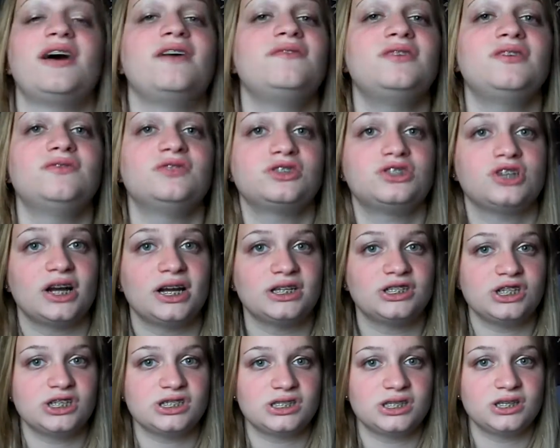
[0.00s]
I've never tried
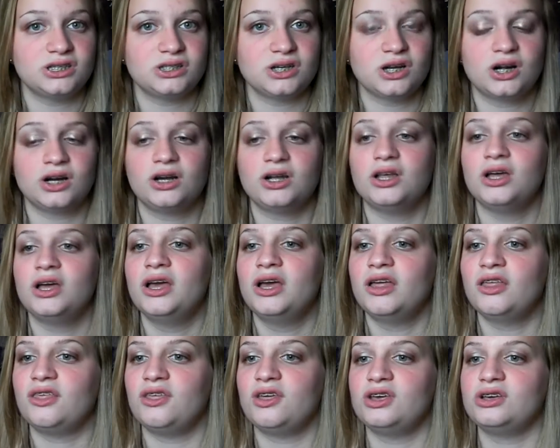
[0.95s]
Jesse's Girl
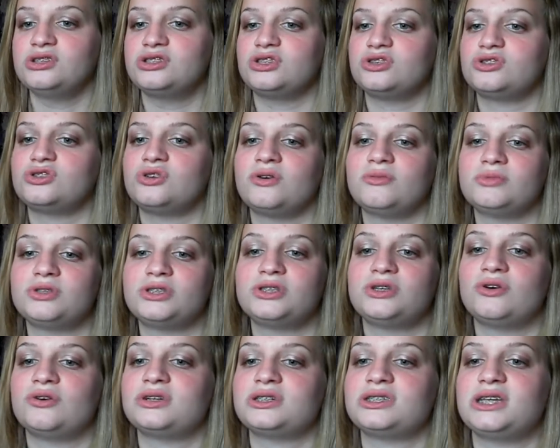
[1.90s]
things, so I'm
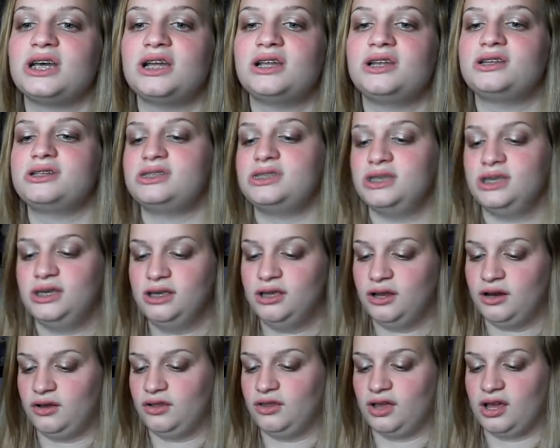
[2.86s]
so excited to see, you
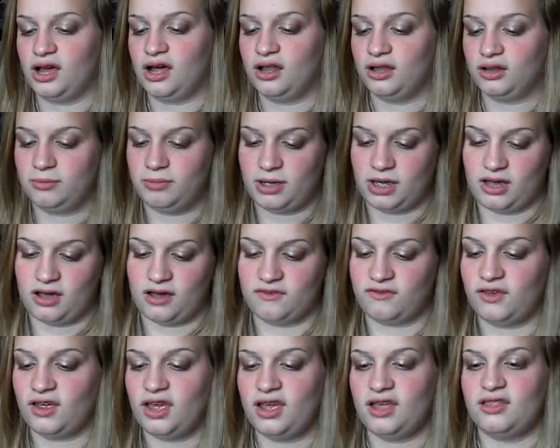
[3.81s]
know, the color
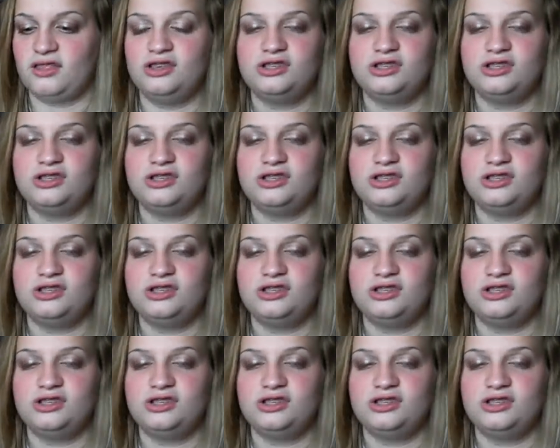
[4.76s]
payoff.